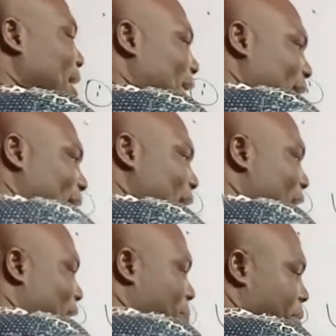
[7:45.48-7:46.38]
A
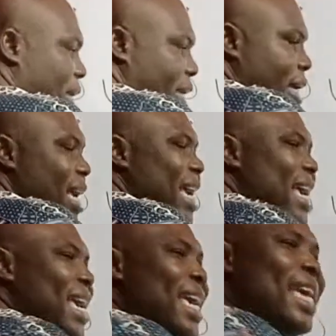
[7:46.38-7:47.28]
and B
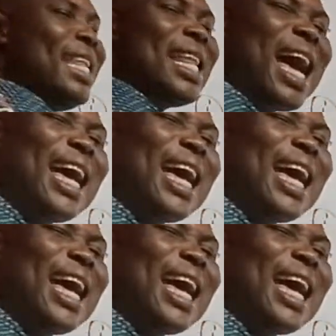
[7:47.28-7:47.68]
in an